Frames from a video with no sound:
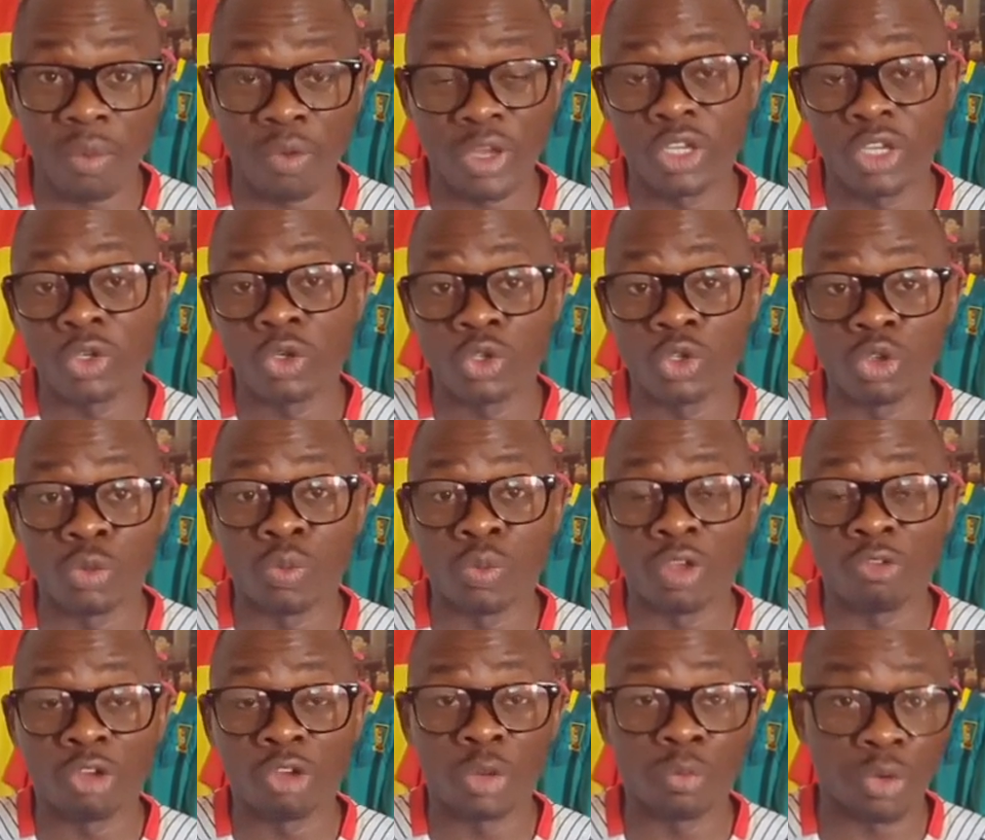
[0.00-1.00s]
when he used to play
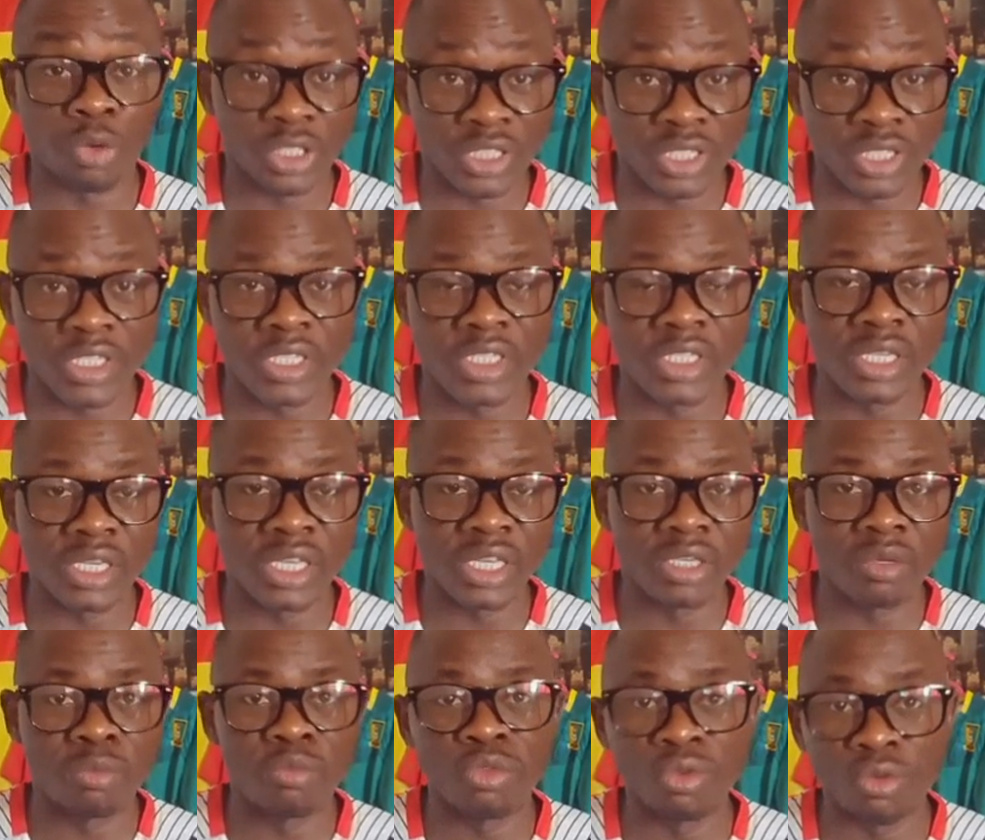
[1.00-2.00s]
for the Portuguese league,
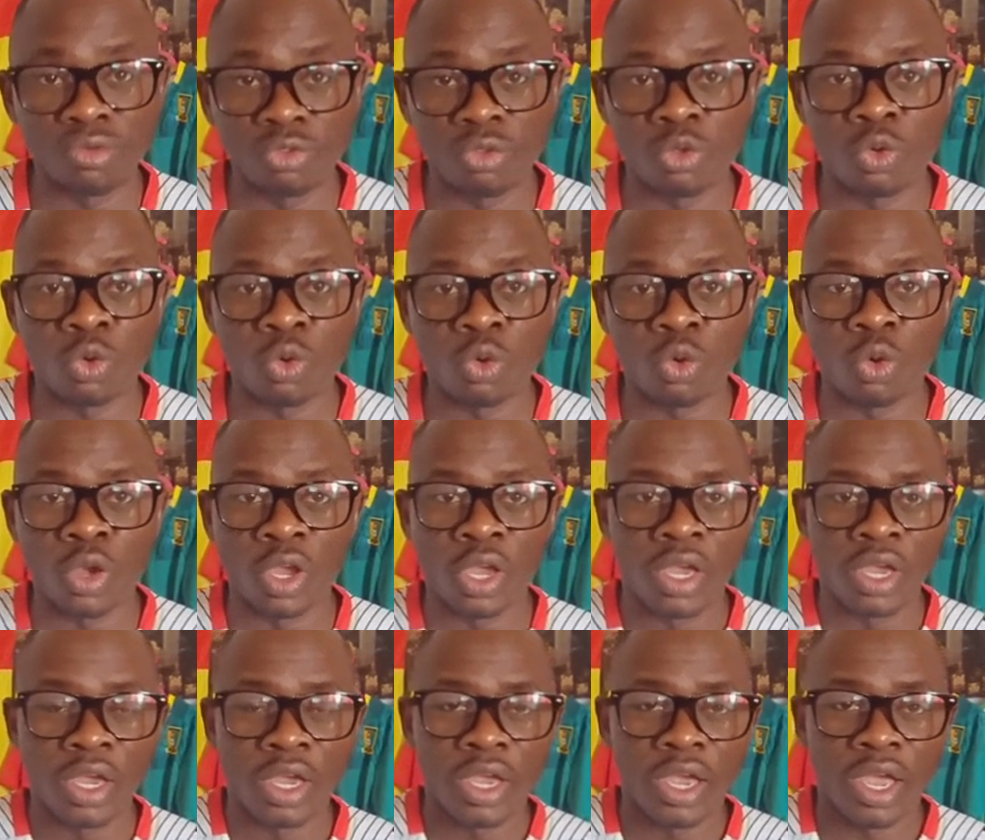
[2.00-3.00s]
moved to
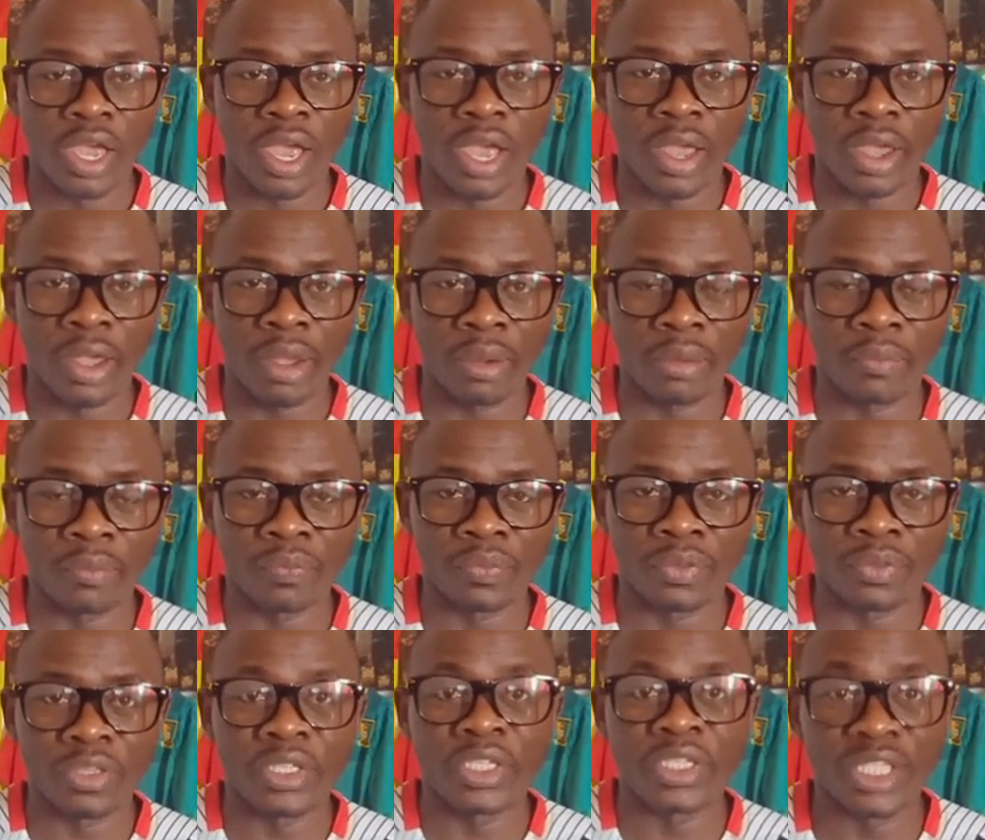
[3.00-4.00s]

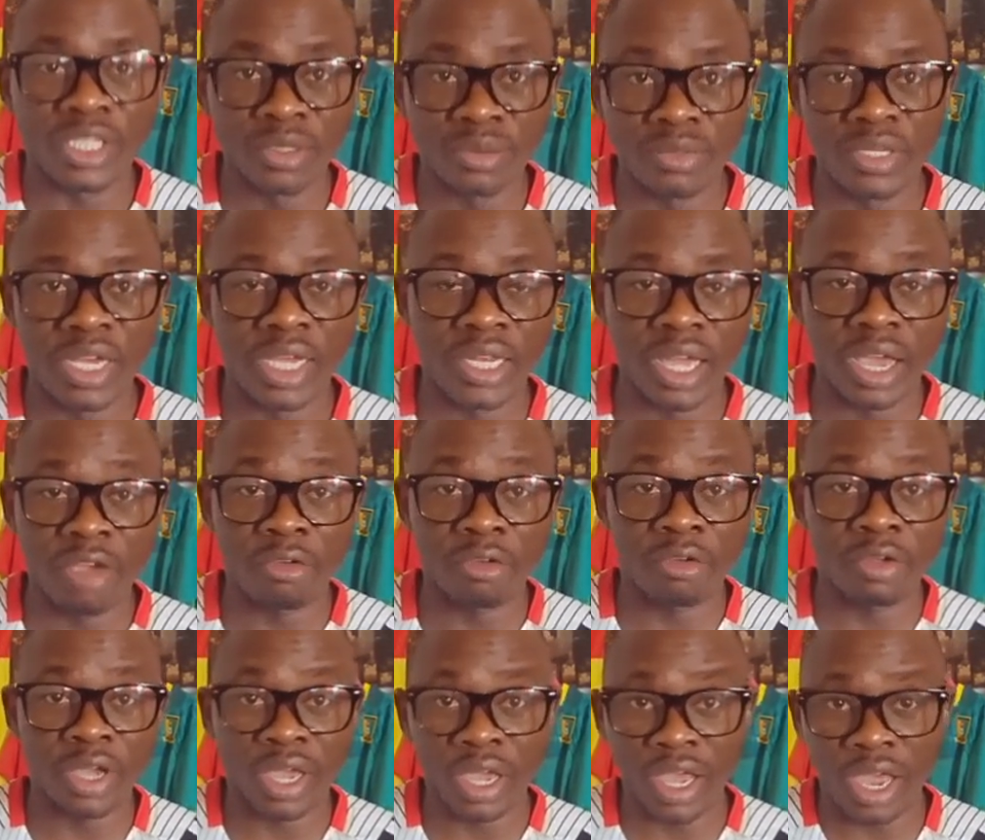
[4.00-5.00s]
the team that
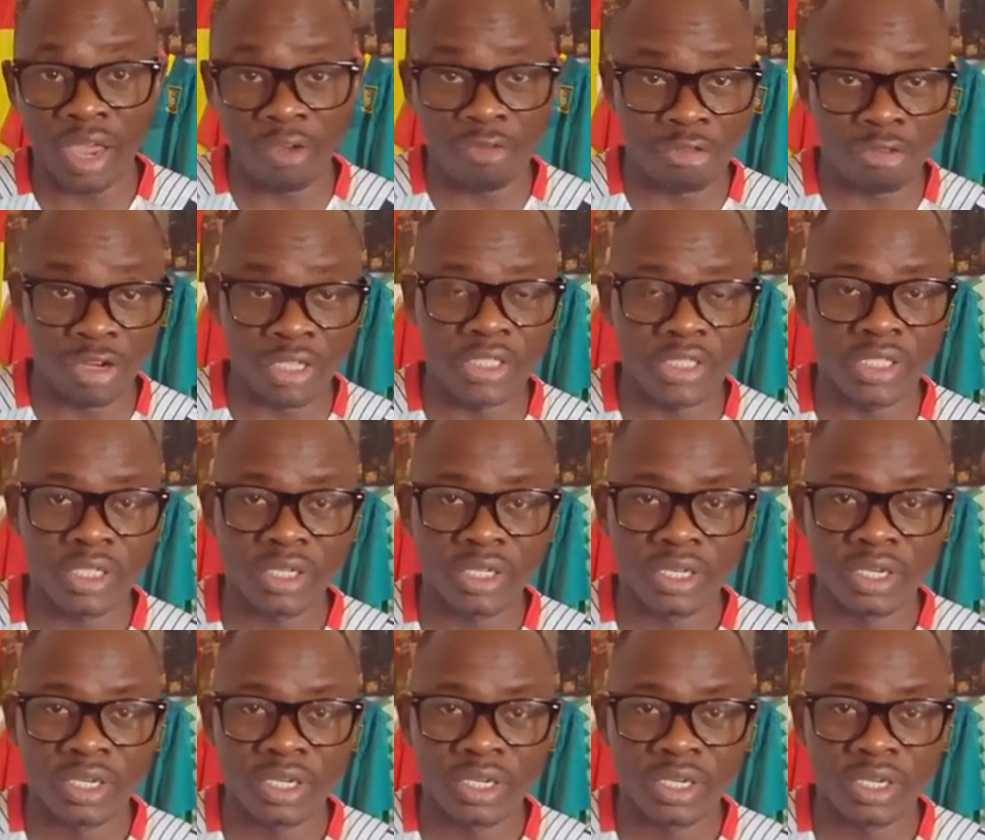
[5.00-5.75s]
Afred